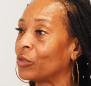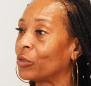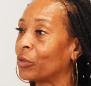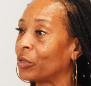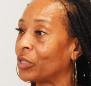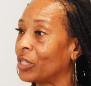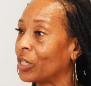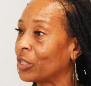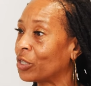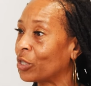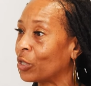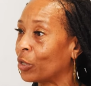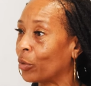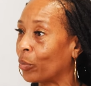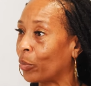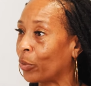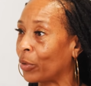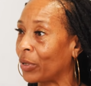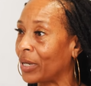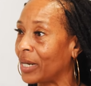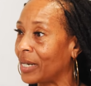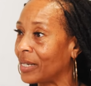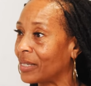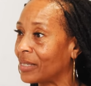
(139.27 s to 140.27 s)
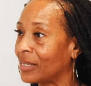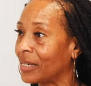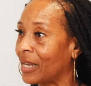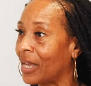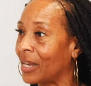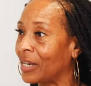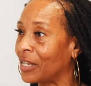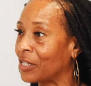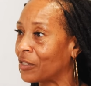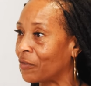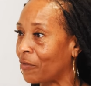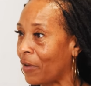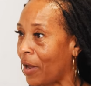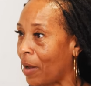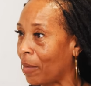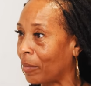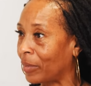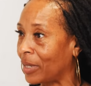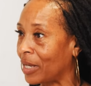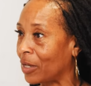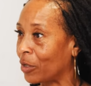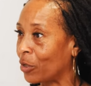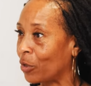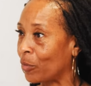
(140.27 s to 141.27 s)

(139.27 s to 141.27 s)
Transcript: traditional priest and his family in